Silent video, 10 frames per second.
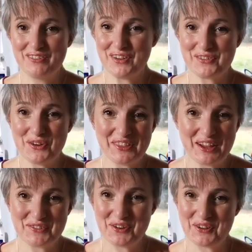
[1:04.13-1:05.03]
If I've got
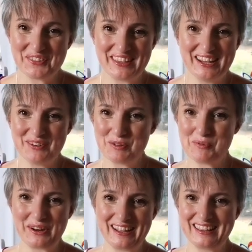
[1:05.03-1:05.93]
that wrong, then I will
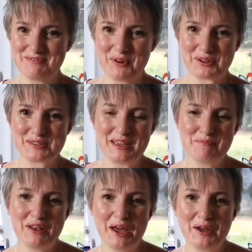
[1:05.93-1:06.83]
put it in the box here
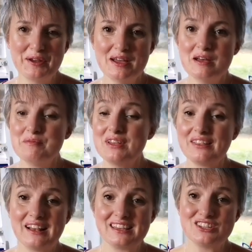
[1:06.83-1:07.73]
below.
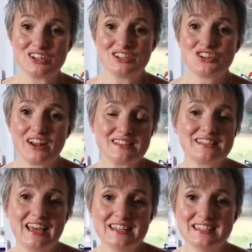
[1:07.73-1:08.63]
Nonetheless, you can
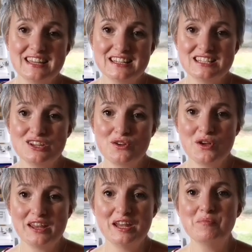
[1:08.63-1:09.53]
translate it
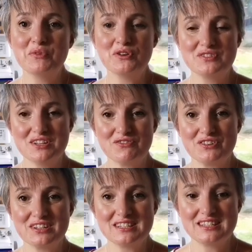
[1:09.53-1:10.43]
into a number of
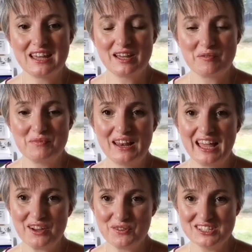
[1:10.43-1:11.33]
different
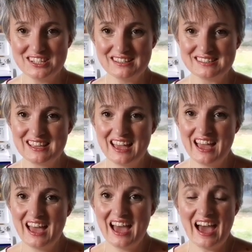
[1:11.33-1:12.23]
languages.
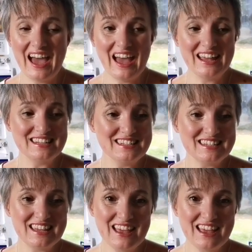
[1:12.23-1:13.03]
And